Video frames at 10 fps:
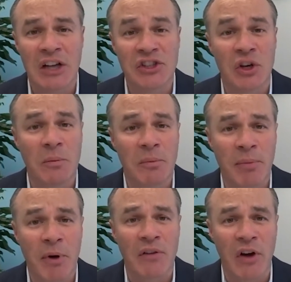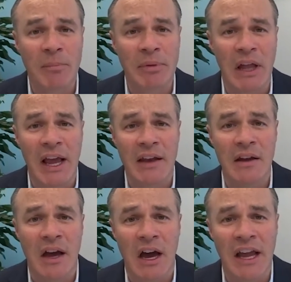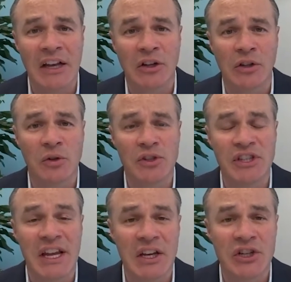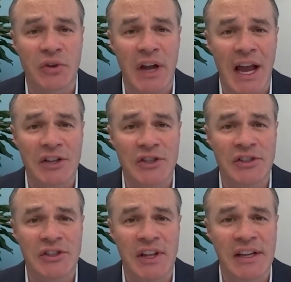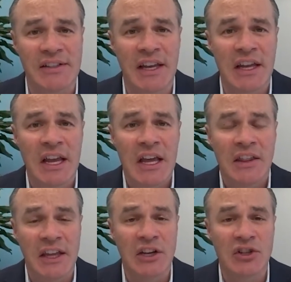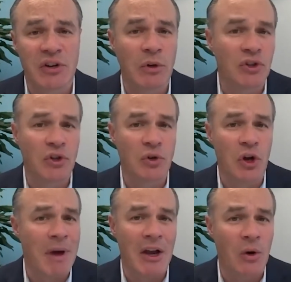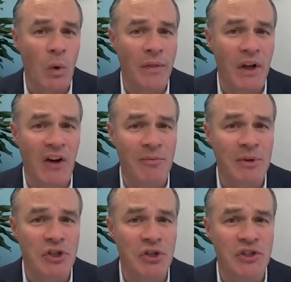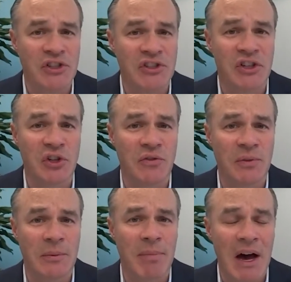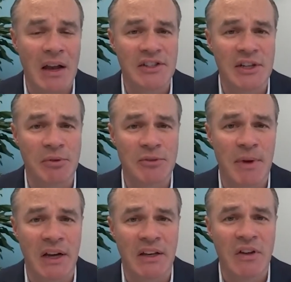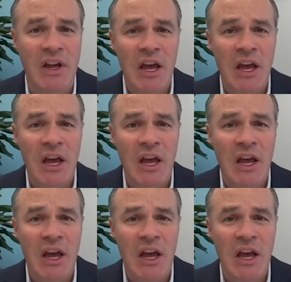So part of our plan includes industry actions, things that the industry will do no matter what the government chooses to do from a policy perspective.